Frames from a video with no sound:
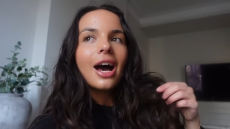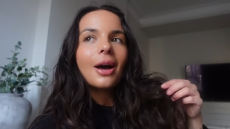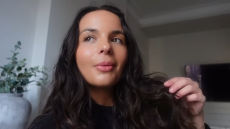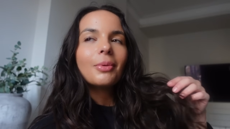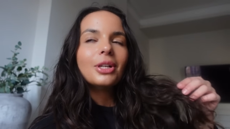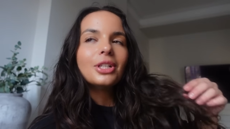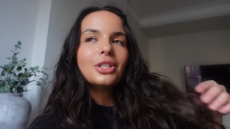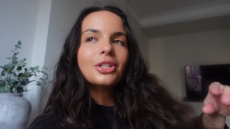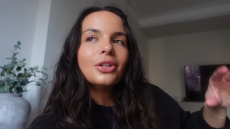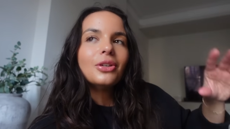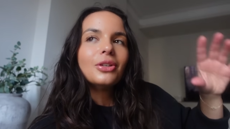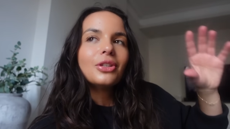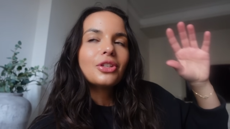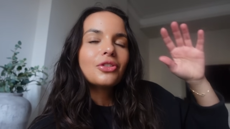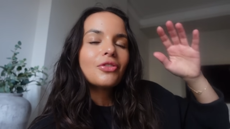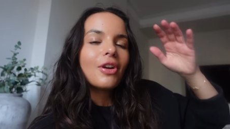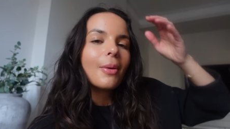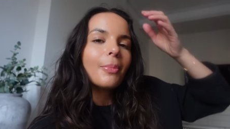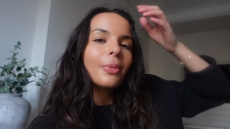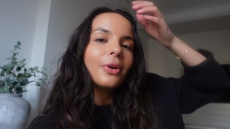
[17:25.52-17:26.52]
gonna do the
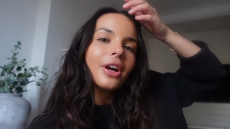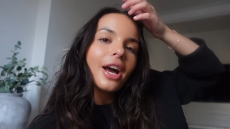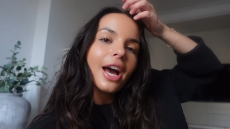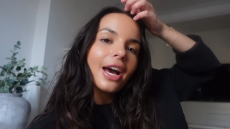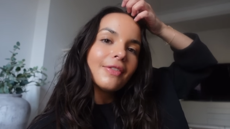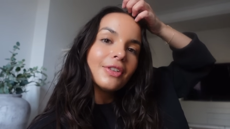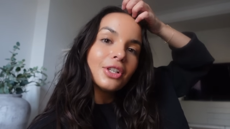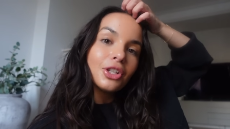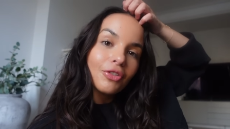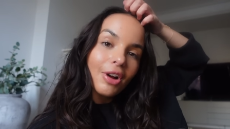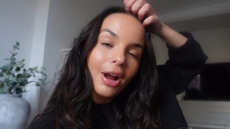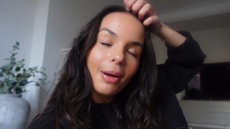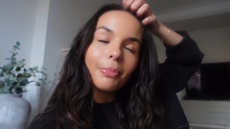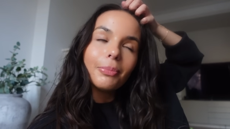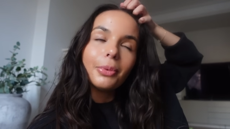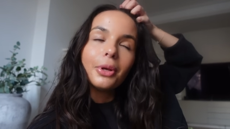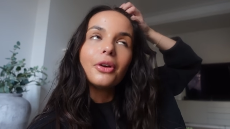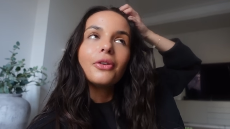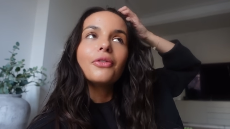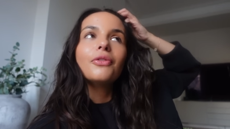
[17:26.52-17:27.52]
scrapbook. I have a
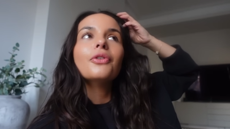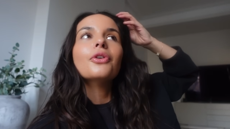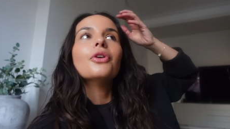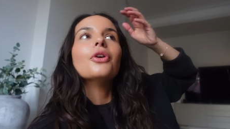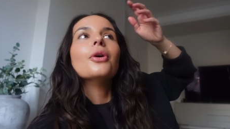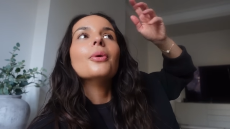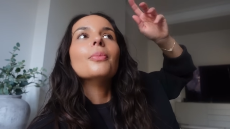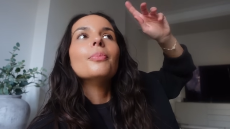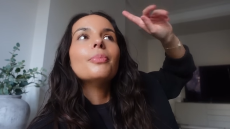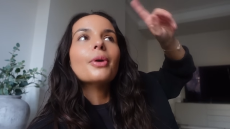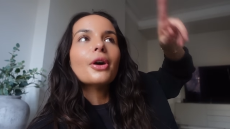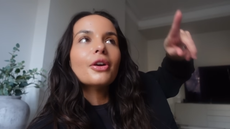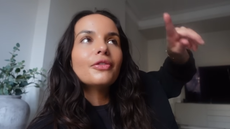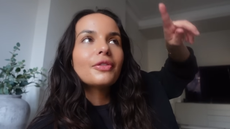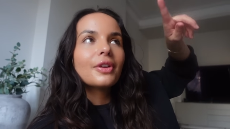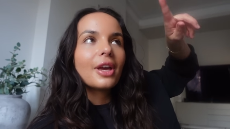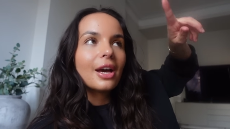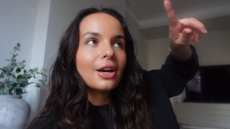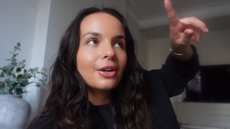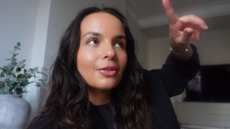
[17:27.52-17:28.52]
scrapbook for
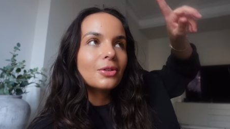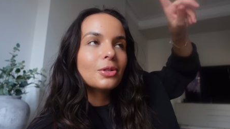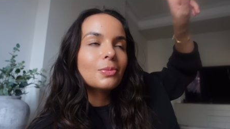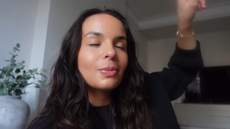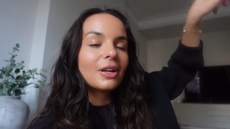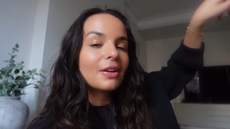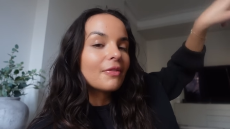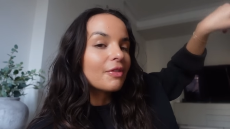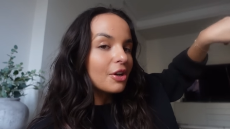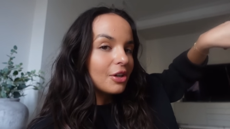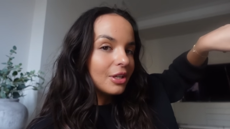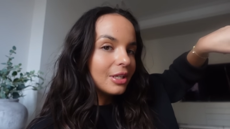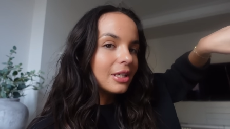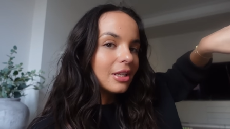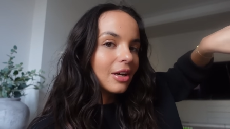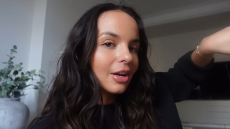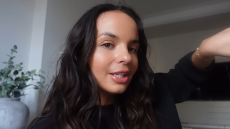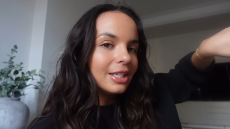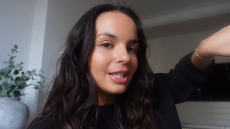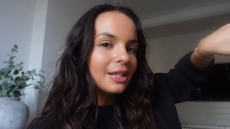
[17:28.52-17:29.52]
both girls, but I've only
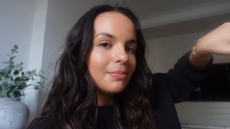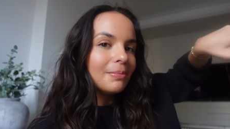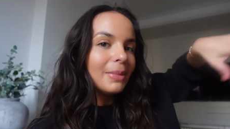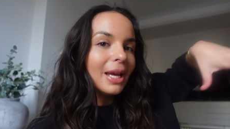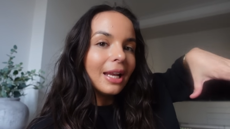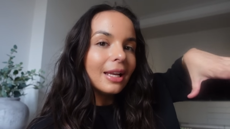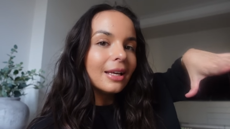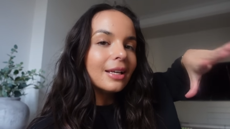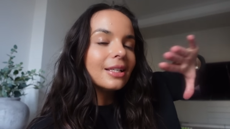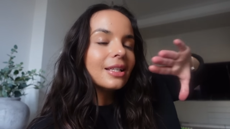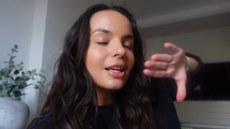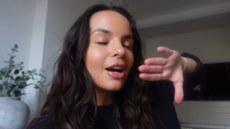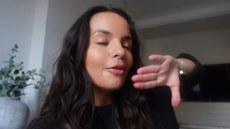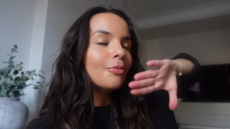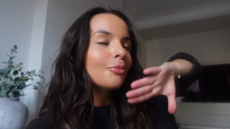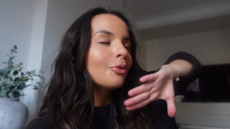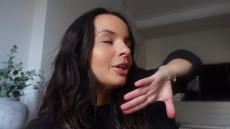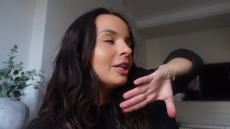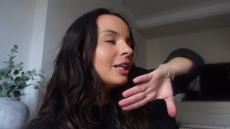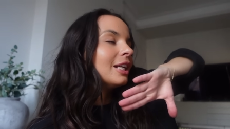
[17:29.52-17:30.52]
started Mila's.
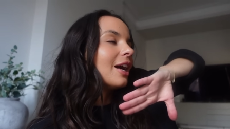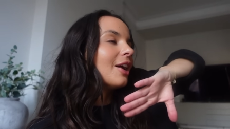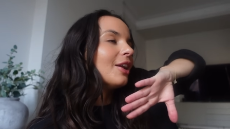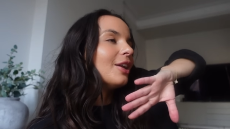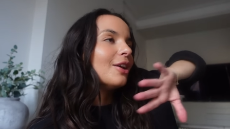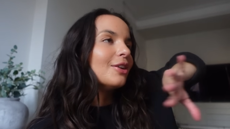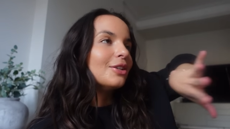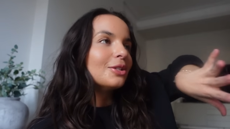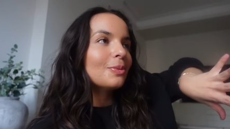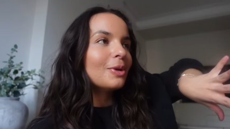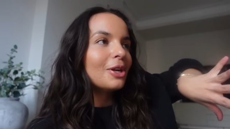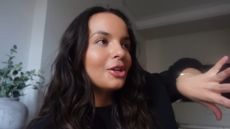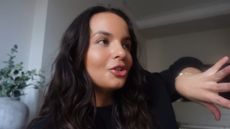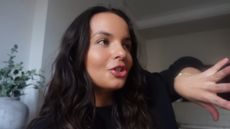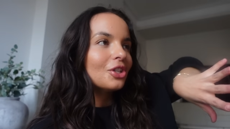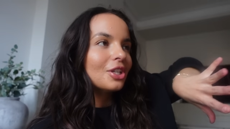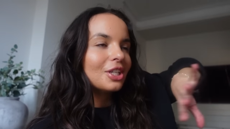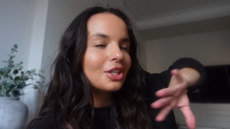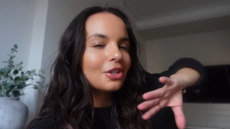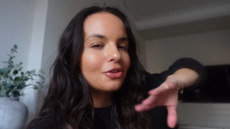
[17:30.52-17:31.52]
I've printed out loads of
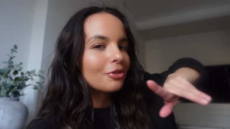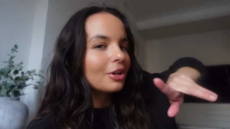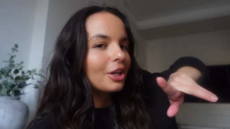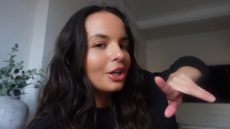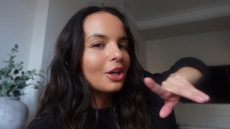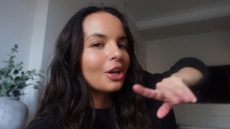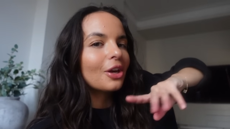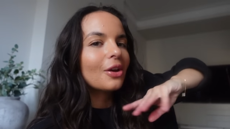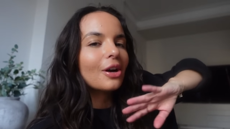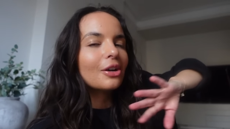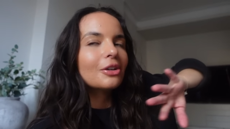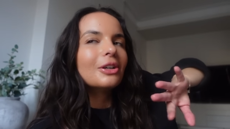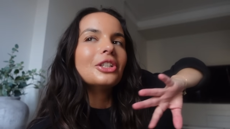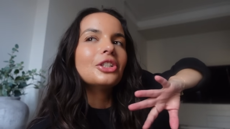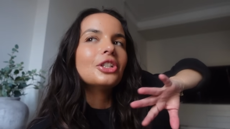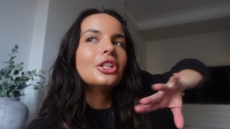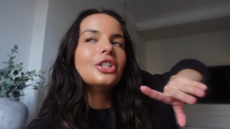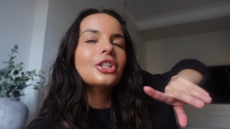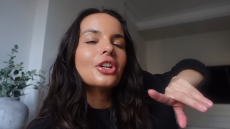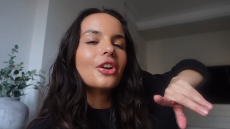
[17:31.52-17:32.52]
pictures, it's really cute. I'll
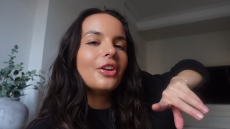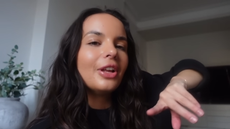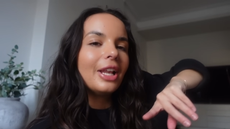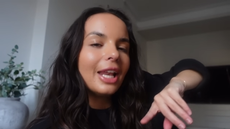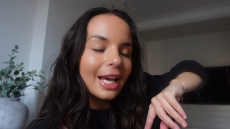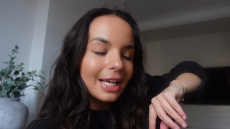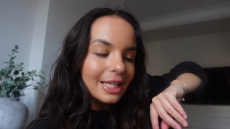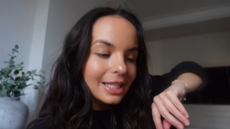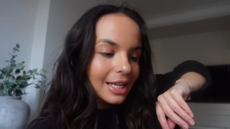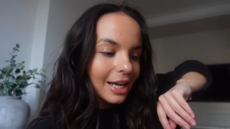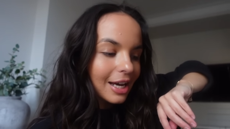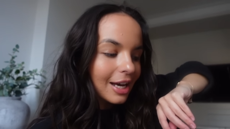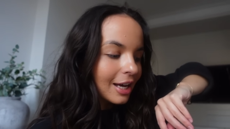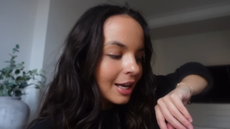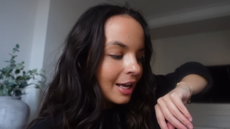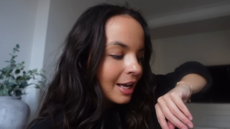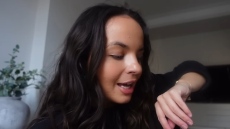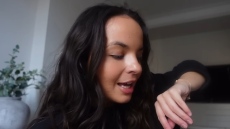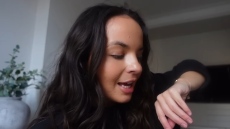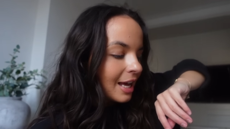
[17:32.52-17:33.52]
actually show you later.
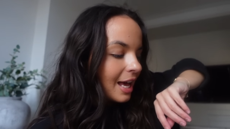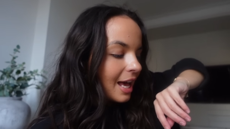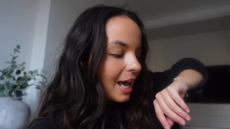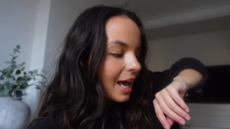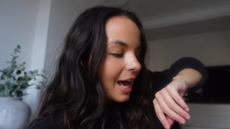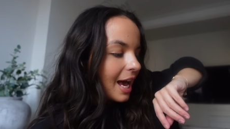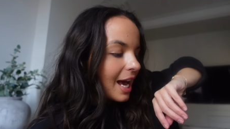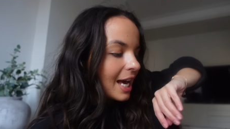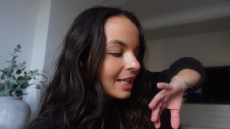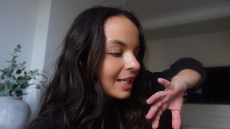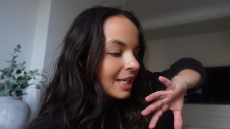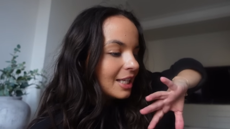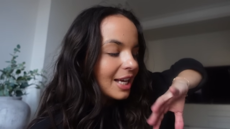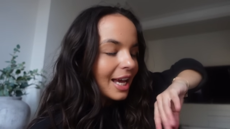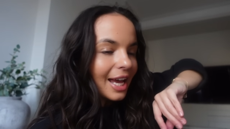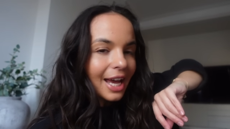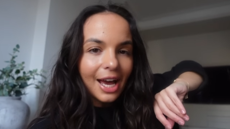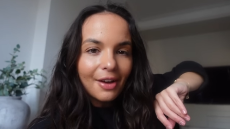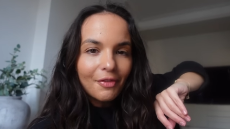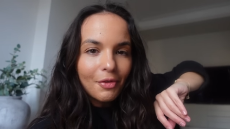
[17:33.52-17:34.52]
And then
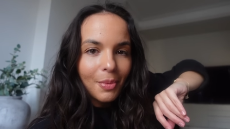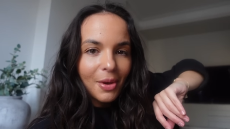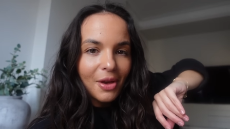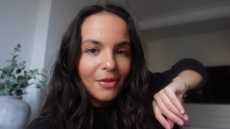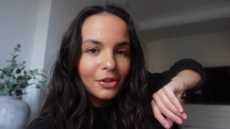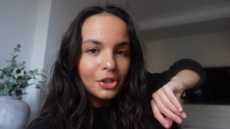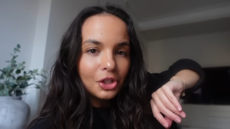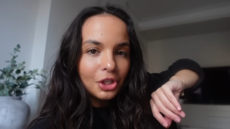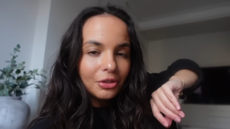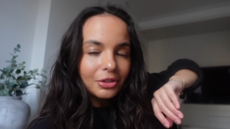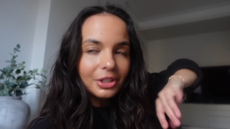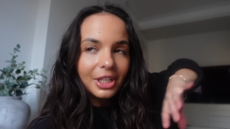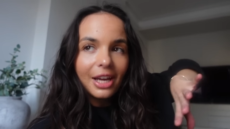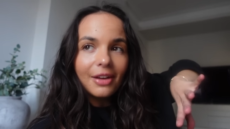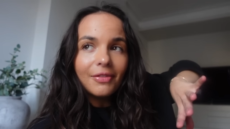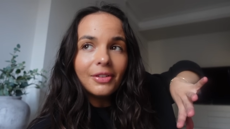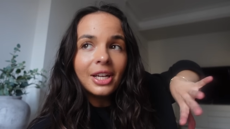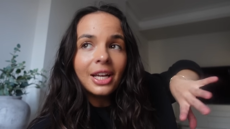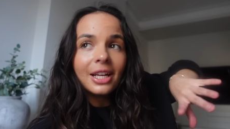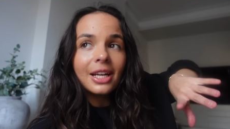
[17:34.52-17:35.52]
yeah, have a bit of a chilled
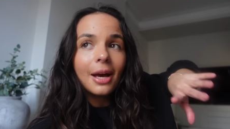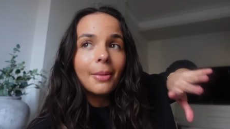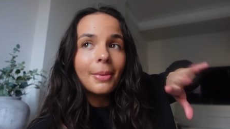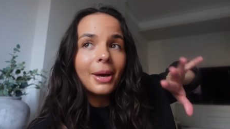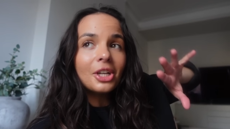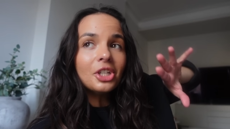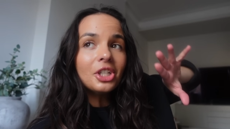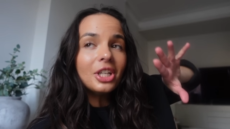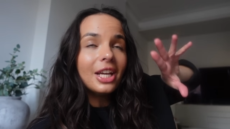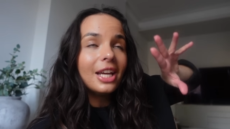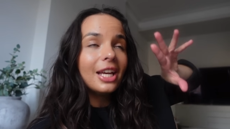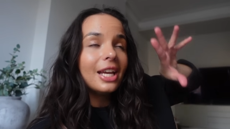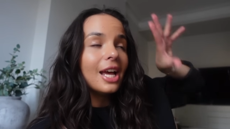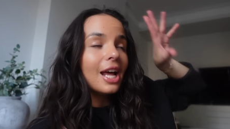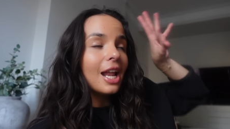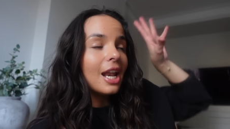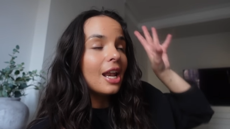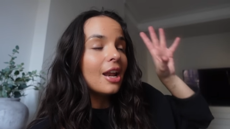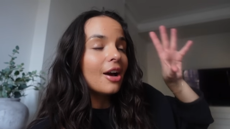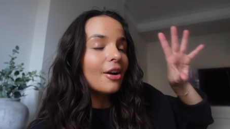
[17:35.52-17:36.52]
evening. I'm actually
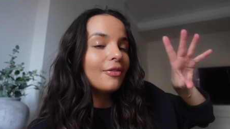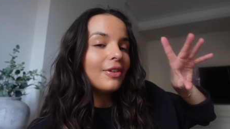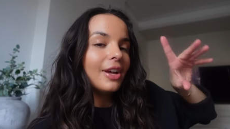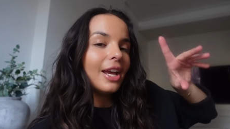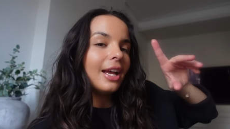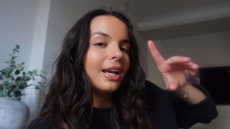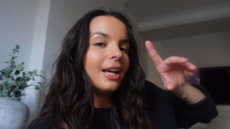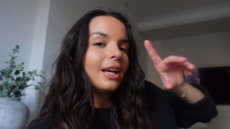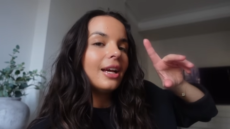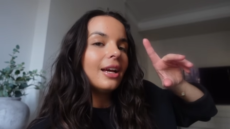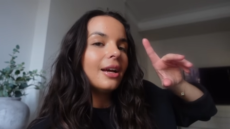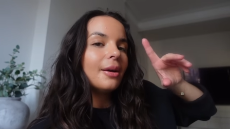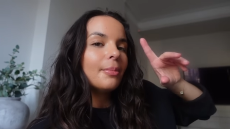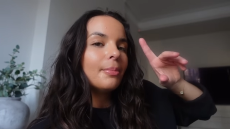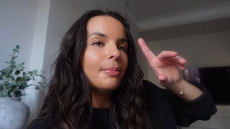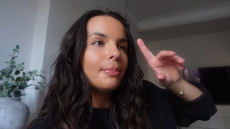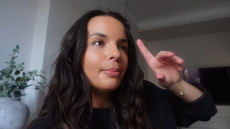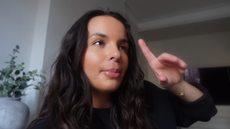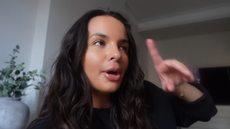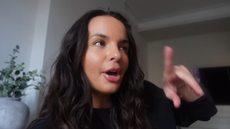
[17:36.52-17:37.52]
loving
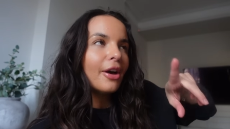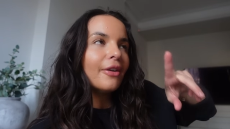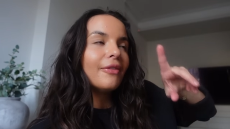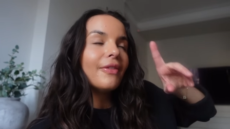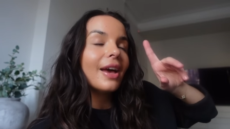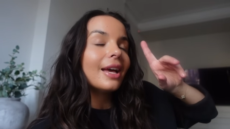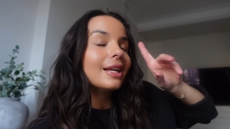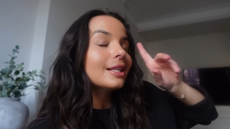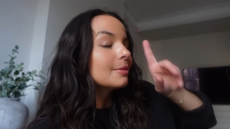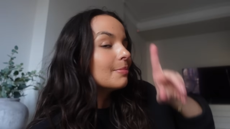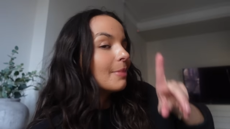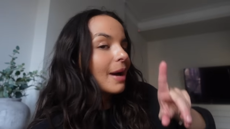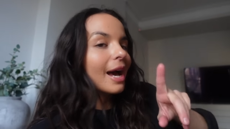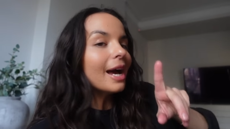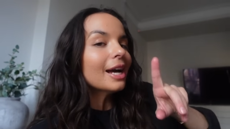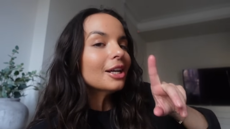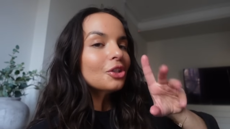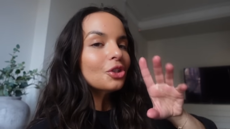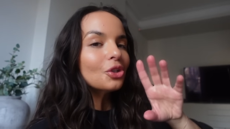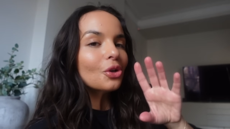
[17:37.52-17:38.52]
Perfect
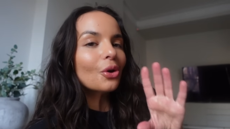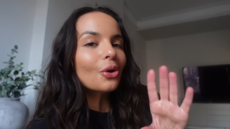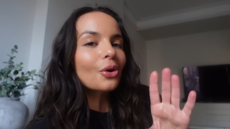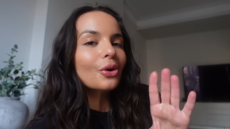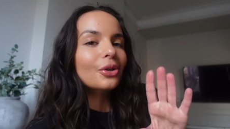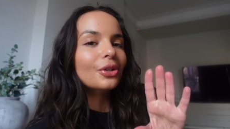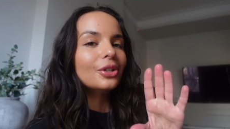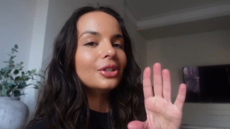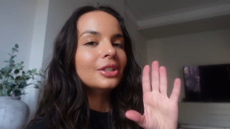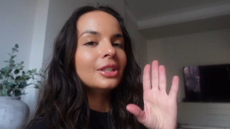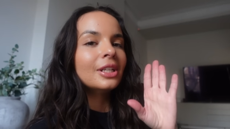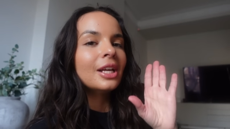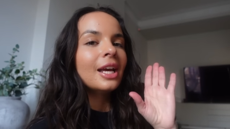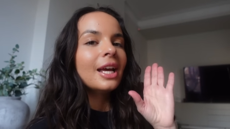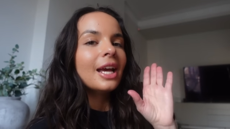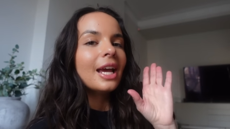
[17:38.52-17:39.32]
Match on